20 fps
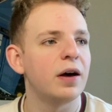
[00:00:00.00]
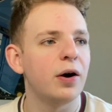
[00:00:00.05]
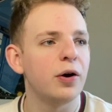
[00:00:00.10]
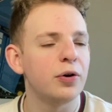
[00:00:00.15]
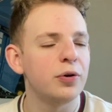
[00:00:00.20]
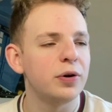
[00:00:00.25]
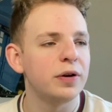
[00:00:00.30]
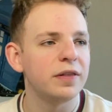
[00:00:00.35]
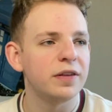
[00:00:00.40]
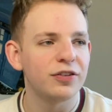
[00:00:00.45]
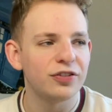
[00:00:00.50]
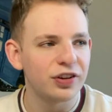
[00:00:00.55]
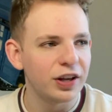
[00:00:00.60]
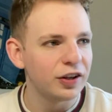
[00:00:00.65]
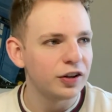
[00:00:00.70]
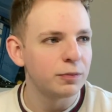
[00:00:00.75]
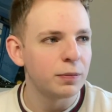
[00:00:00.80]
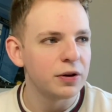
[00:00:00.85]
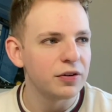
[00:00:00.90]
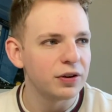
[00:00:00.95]
own in the
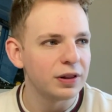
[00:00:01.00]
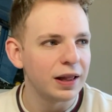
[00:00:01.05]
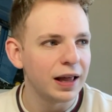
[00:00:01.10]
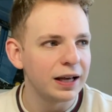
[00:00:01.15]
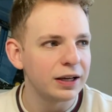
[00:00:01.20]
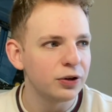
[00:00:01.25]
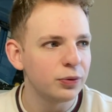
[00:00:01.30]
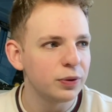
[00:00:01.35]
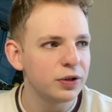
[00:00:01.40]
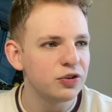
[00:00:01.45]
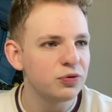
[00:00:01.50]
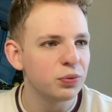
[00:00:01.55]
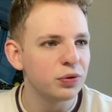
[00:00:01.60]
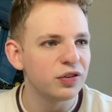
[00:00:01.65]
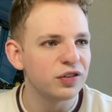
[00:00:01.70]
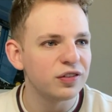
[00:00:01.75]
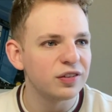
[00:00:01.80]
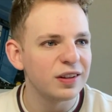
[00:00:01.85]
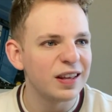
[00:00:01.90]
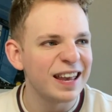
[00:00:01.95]
Shakespearean language
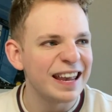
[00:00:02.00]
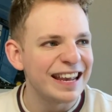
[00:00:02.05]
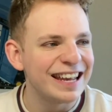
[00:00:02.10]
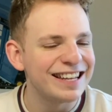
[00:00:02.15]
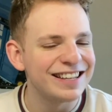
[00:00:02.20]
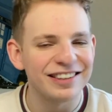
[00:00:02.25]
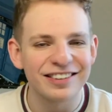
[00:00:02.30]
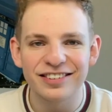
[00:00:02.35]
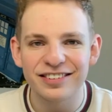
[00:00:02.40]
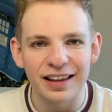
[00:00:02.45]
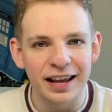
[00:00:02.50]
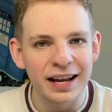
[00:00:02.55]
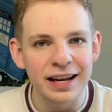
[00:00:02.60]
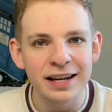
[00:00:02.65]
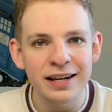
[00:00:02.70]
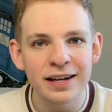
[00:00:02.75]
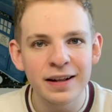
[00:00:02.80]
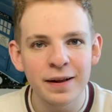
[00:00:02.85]
was insane,